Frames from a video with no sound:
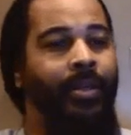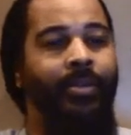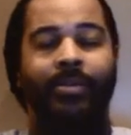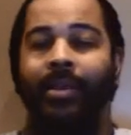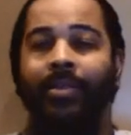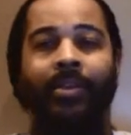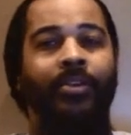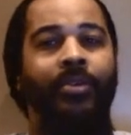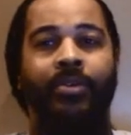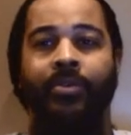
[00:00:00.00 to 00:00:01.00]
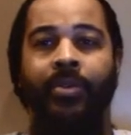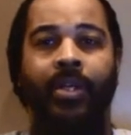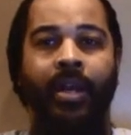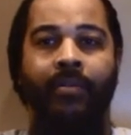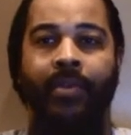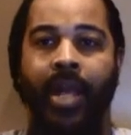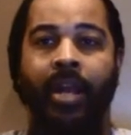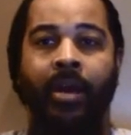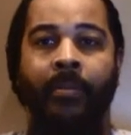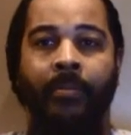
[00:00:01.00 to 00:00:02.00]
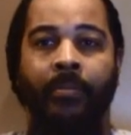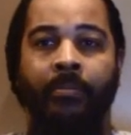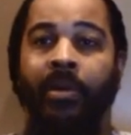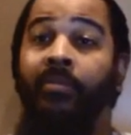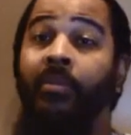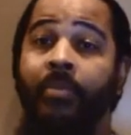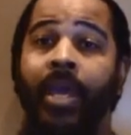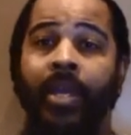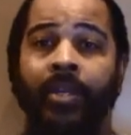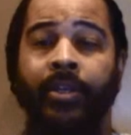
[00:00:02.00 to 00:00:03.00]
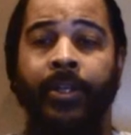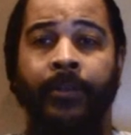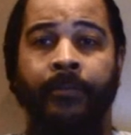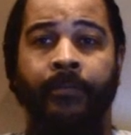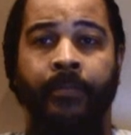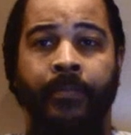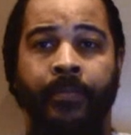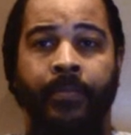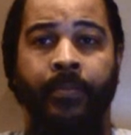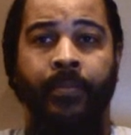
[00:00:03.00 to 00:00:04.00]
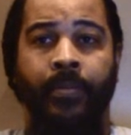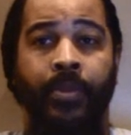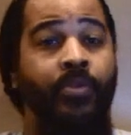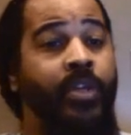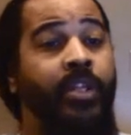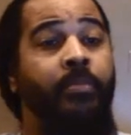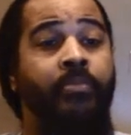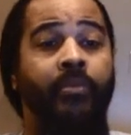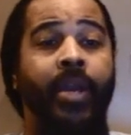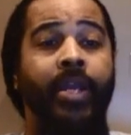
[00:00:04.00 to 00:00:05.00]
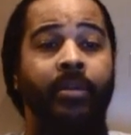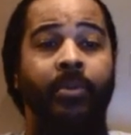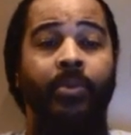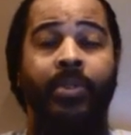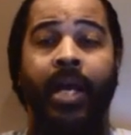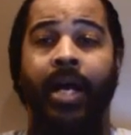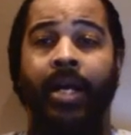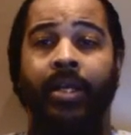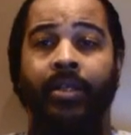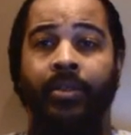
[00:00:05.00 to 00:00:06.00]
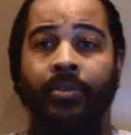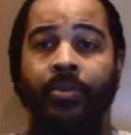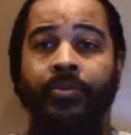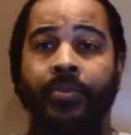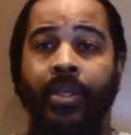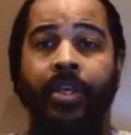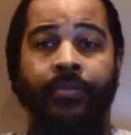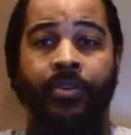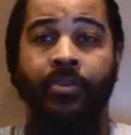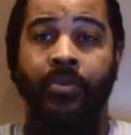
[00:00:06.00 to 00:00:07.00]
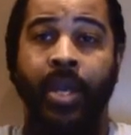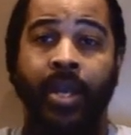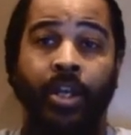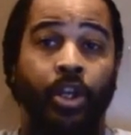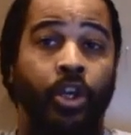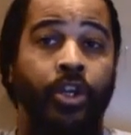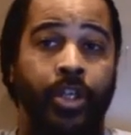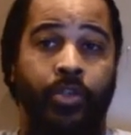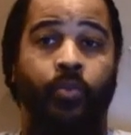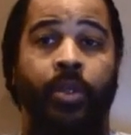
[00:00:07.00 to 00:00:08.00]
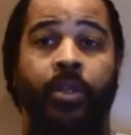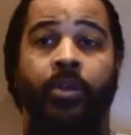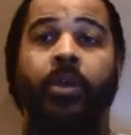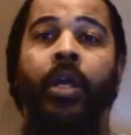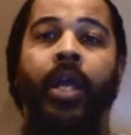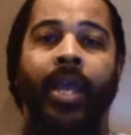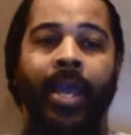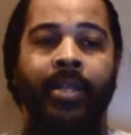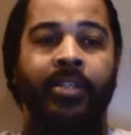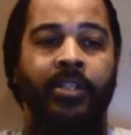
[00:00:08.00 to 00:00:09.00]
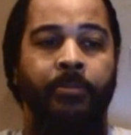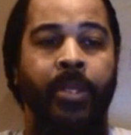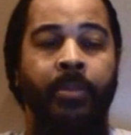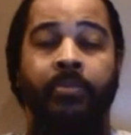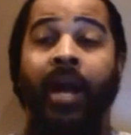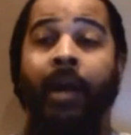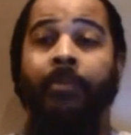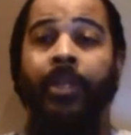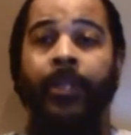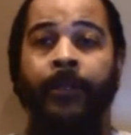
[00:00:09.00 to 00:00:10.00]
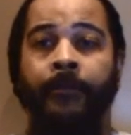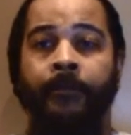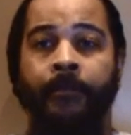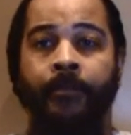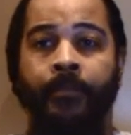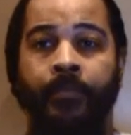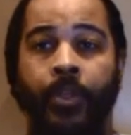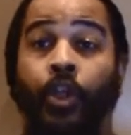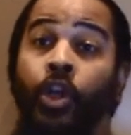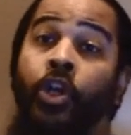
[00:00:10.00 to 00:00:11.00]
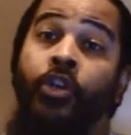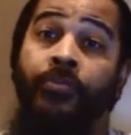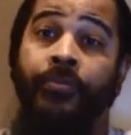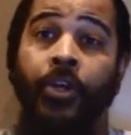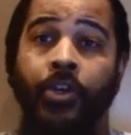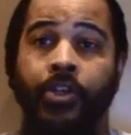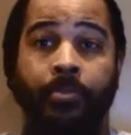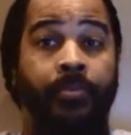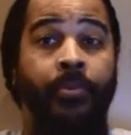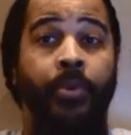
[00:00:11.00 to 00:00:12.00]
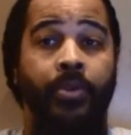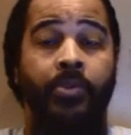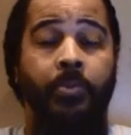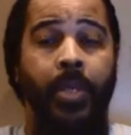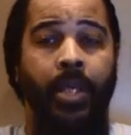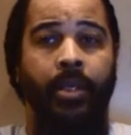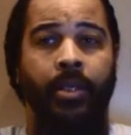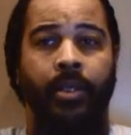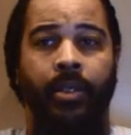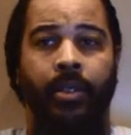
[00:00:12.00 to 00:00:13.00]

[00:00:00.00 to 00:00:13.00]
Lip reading: There's nothing you can do to cover that up but repent. You need to pray the Most High will forgive you and learn his will and speak properly. Learn first before you speak.